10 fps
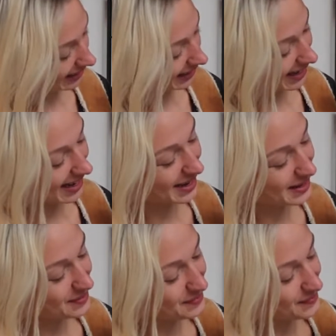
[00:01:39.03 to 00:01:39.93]

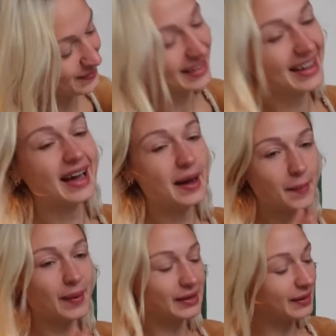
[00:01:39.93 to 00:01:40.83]

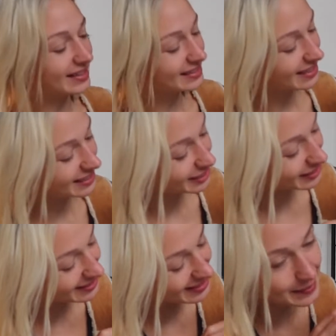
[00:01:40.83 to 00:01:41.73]
But you get the gesture.
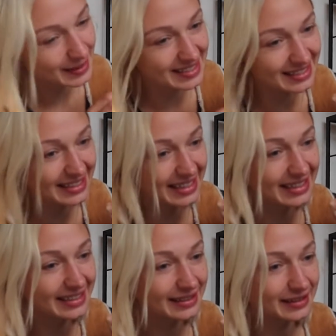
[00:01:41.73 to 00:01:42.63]
This is
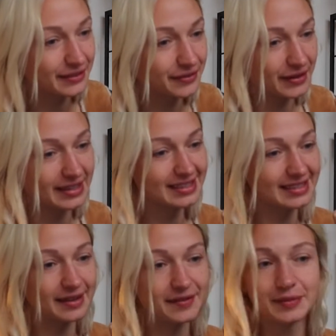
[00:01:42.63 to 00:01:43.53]
basically the front
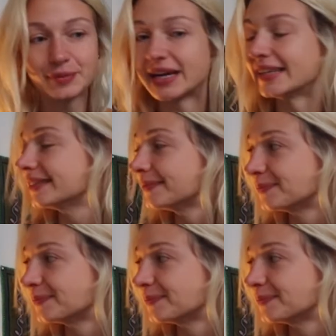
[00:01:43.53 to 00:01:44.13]
of the brain,